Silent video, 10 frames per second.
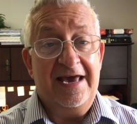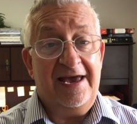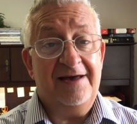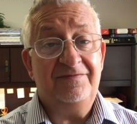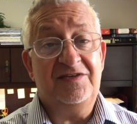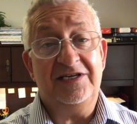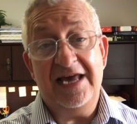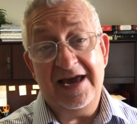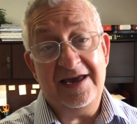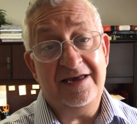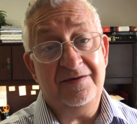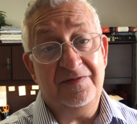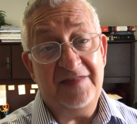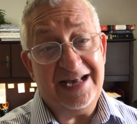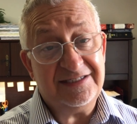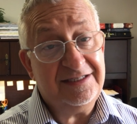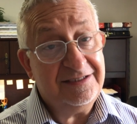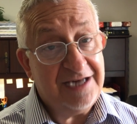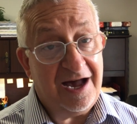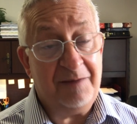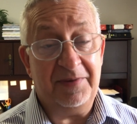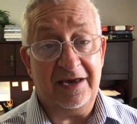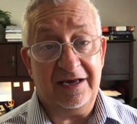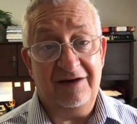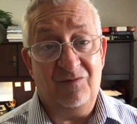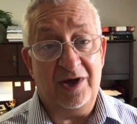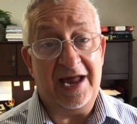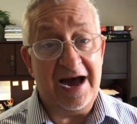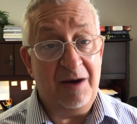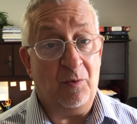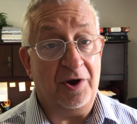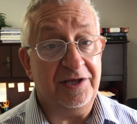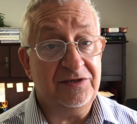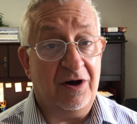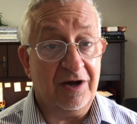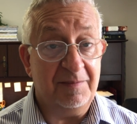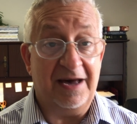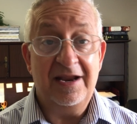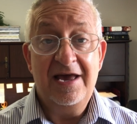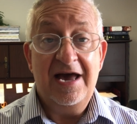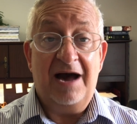And today, that's the topic of what I want to talk about.